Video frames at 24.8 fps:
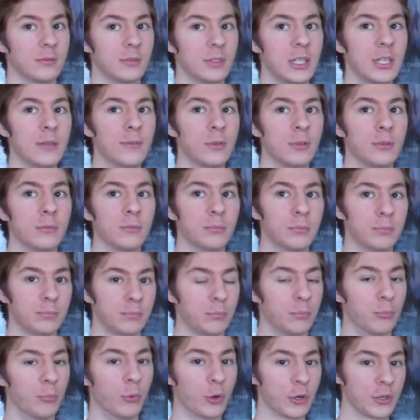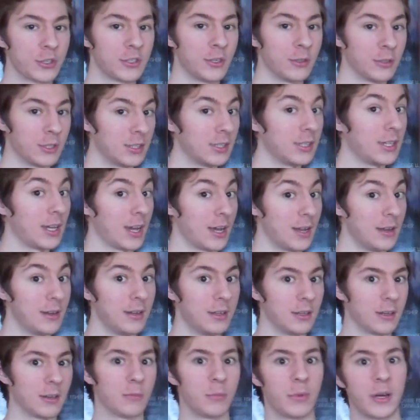even more so than the
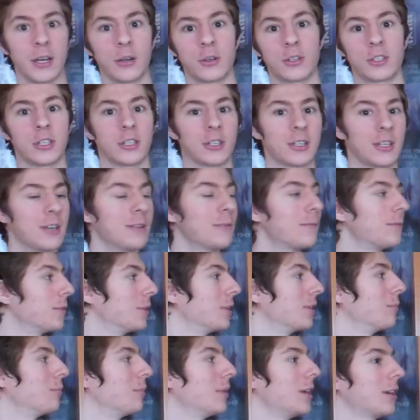ending of BioShock Infinite,